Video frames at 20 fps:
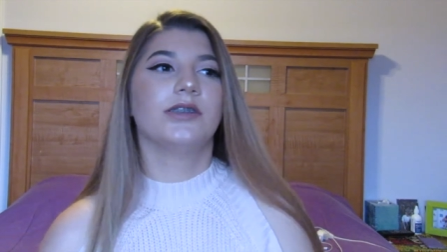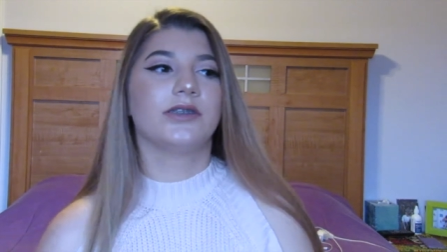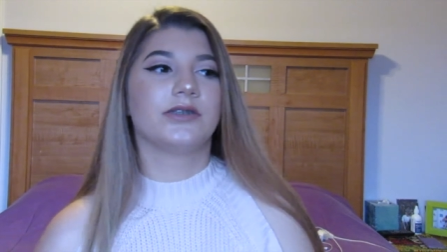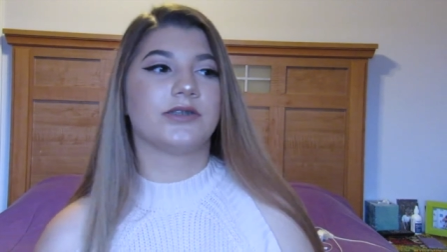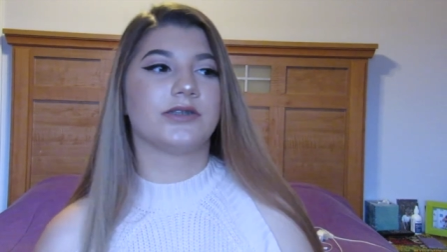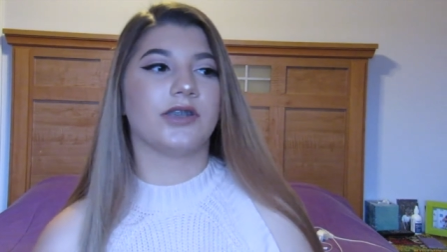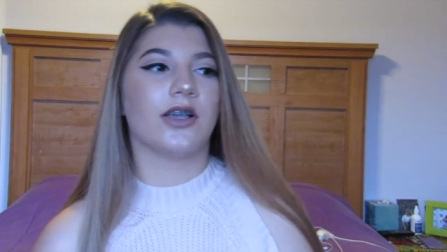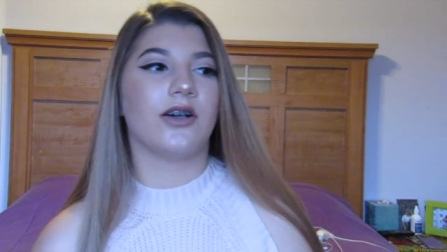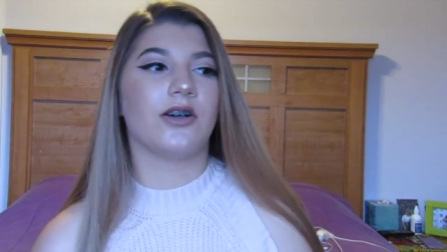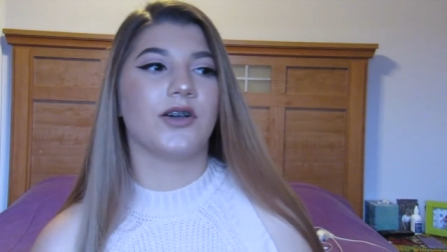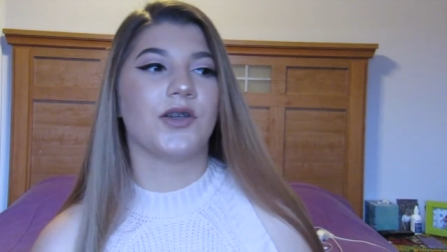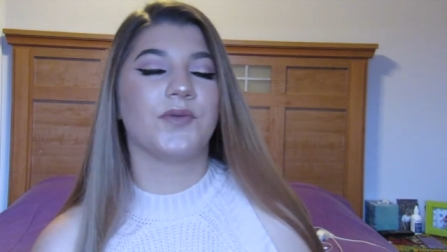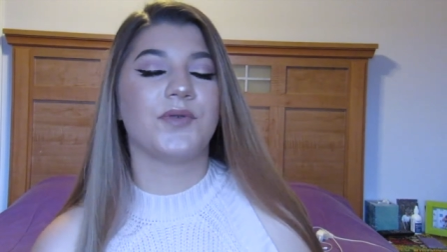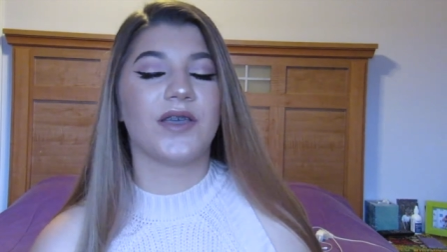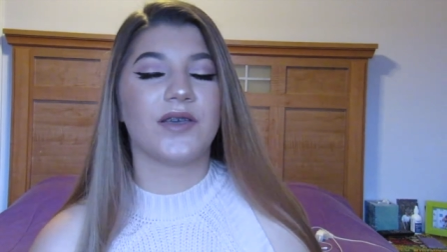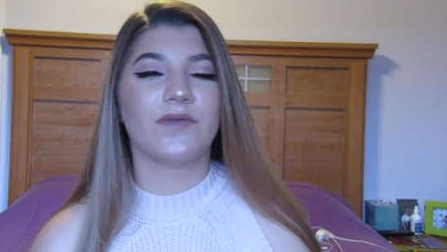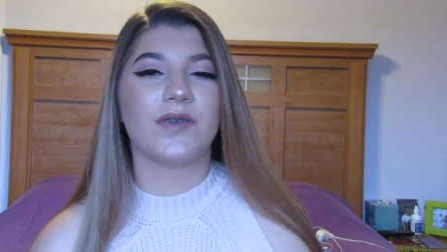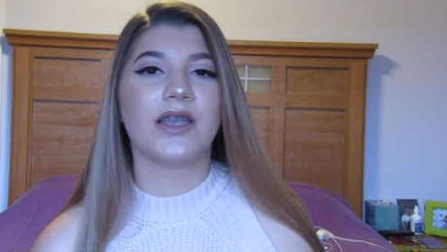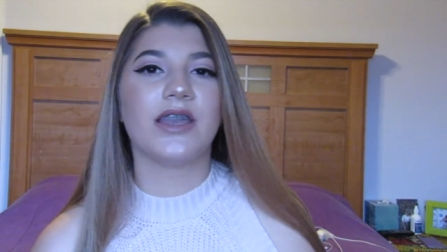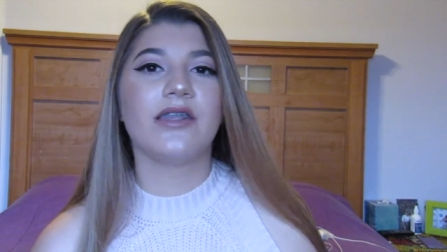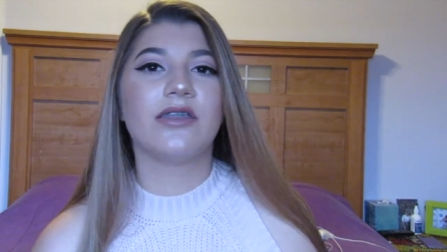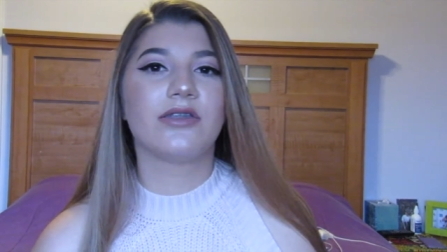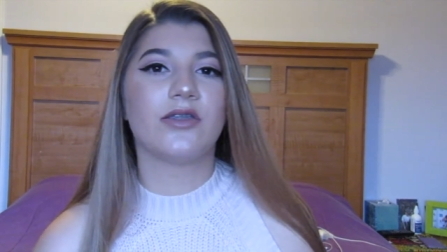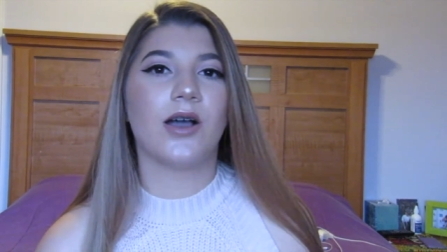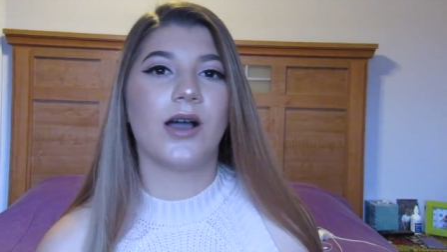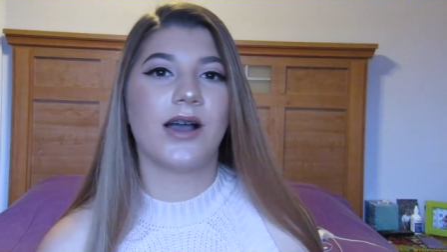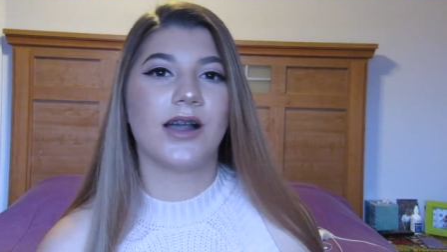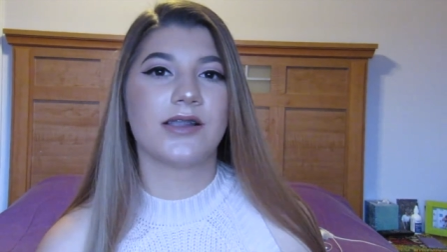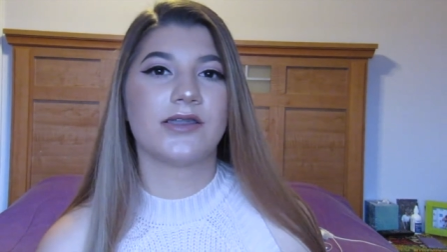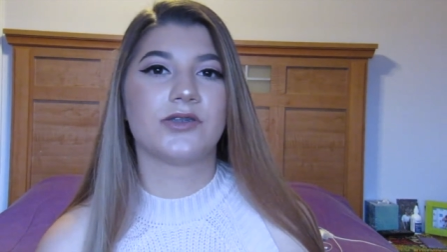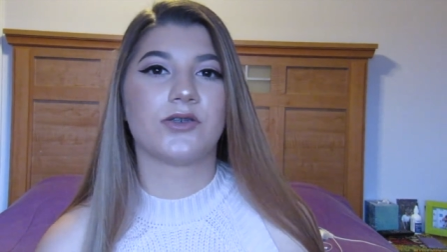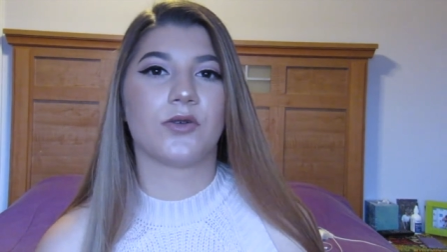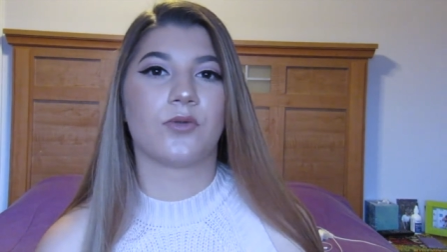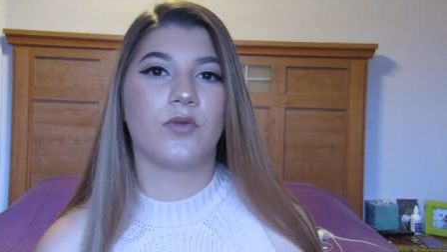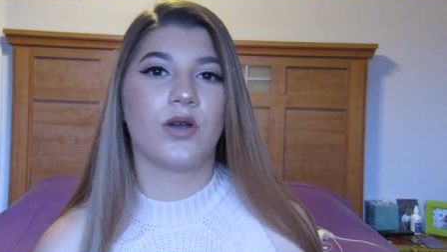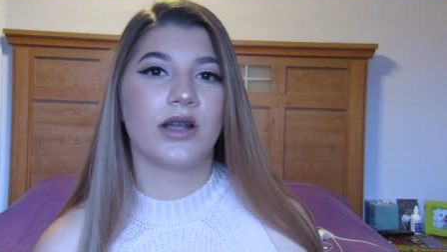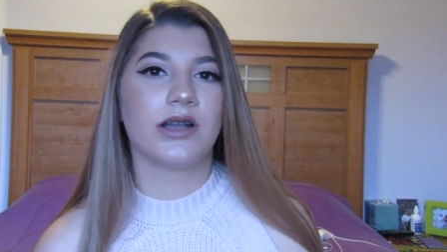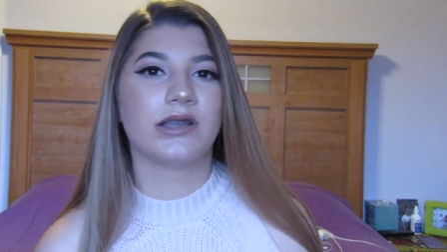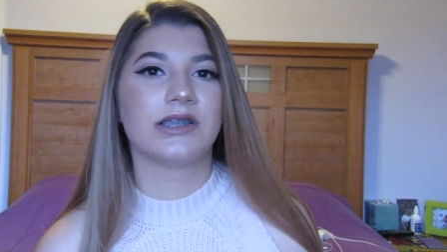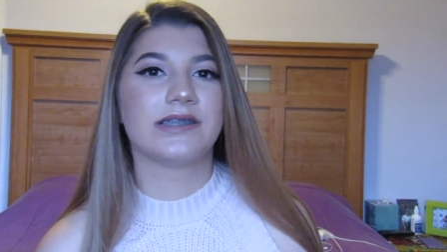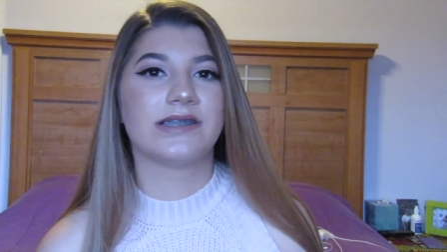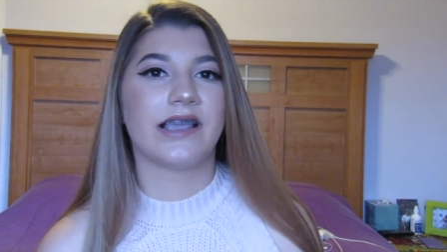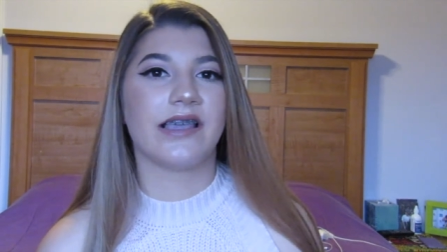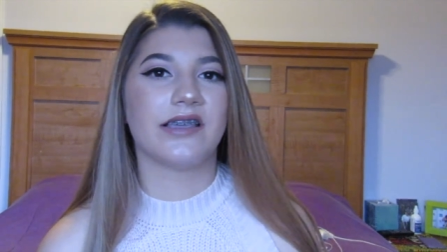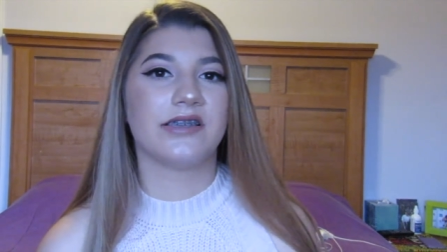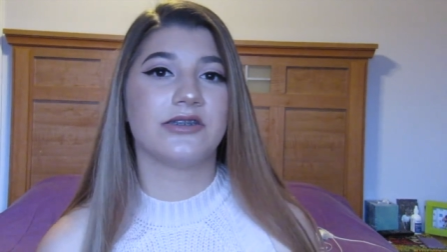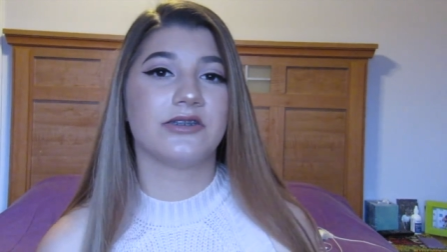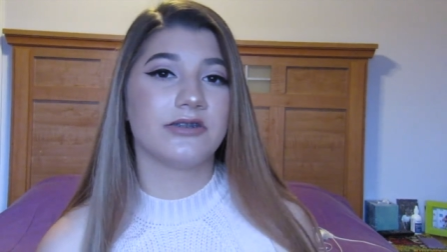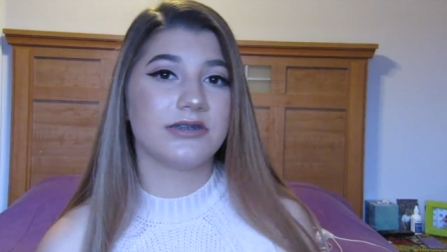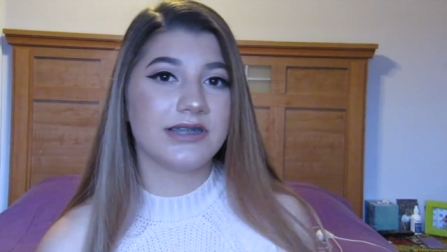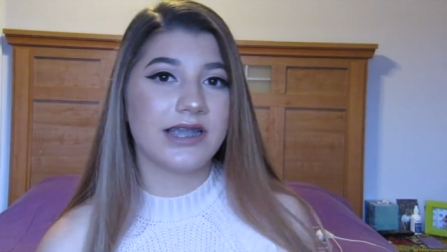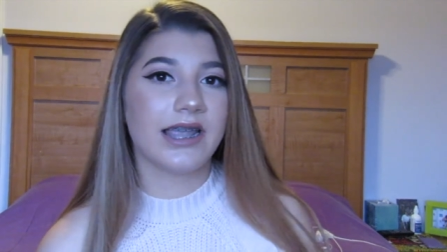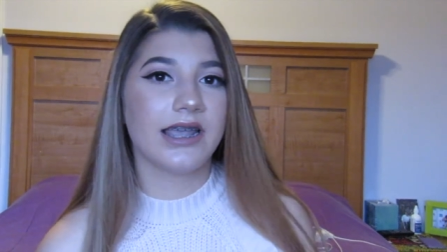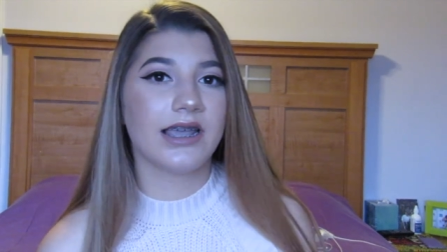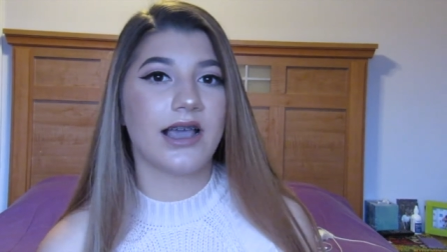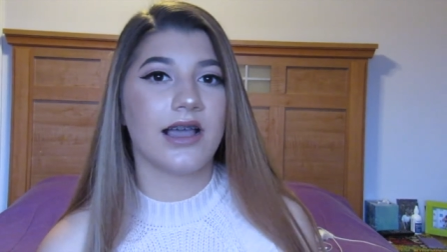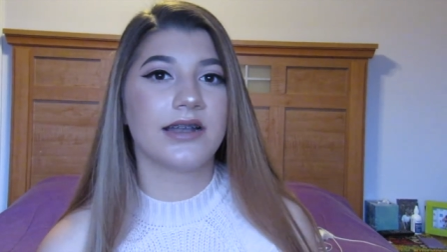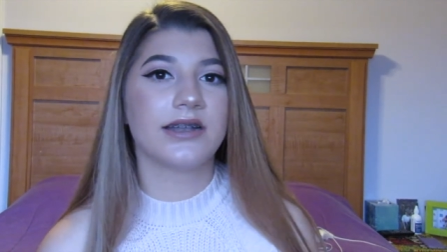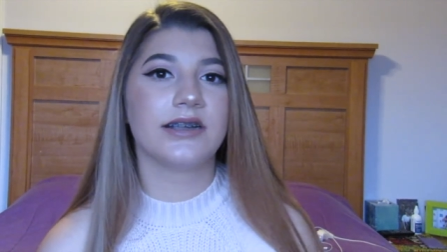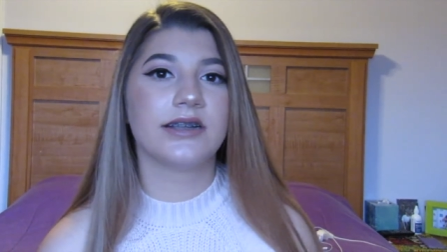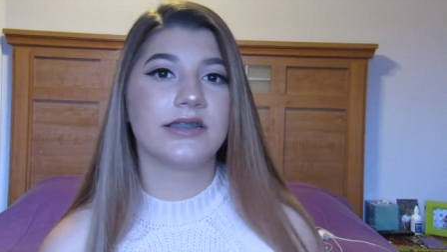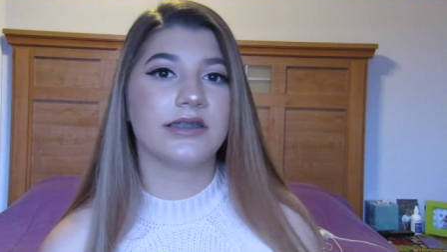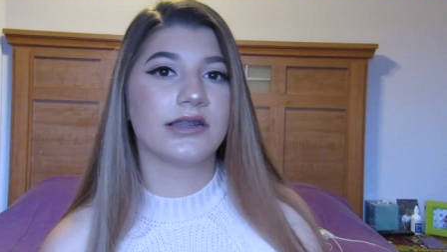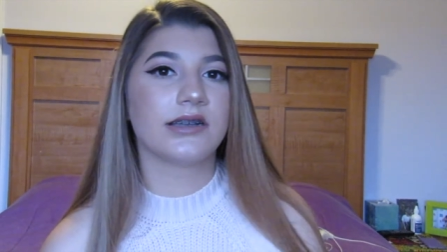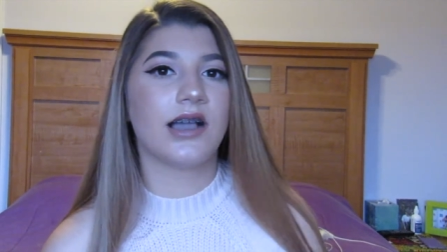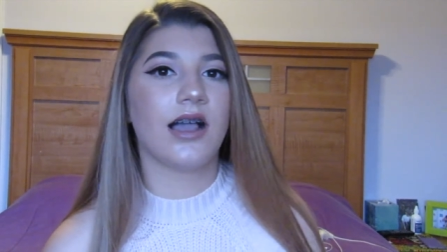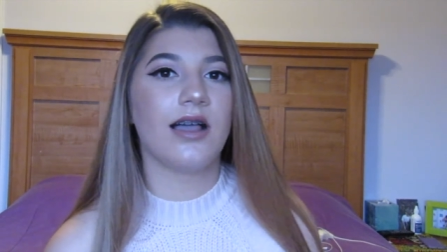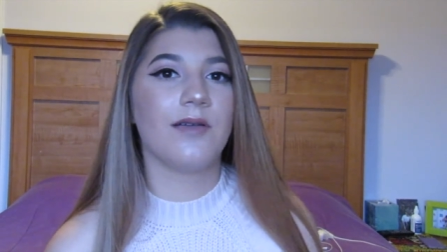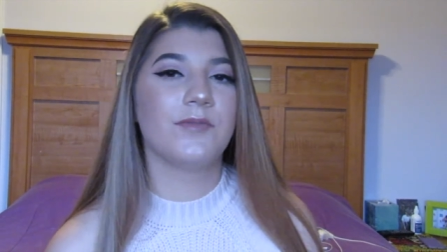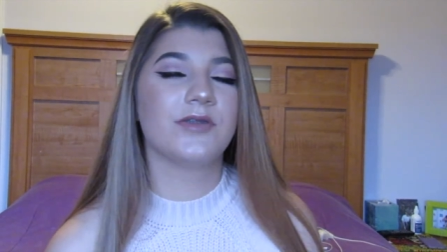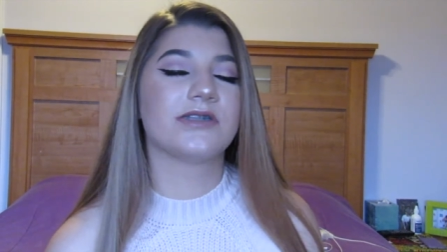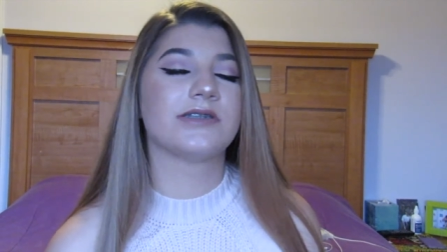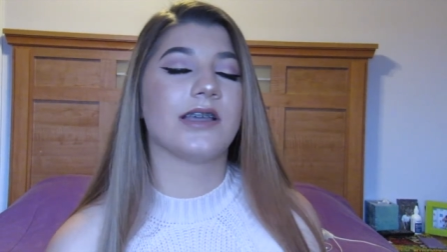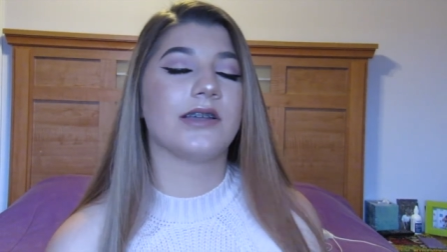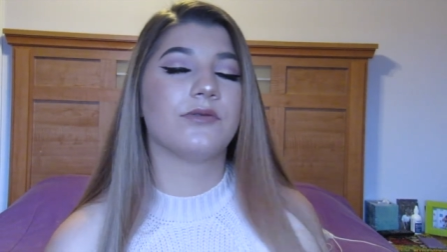So if you have any thoughts or want to say your take on it in the comments,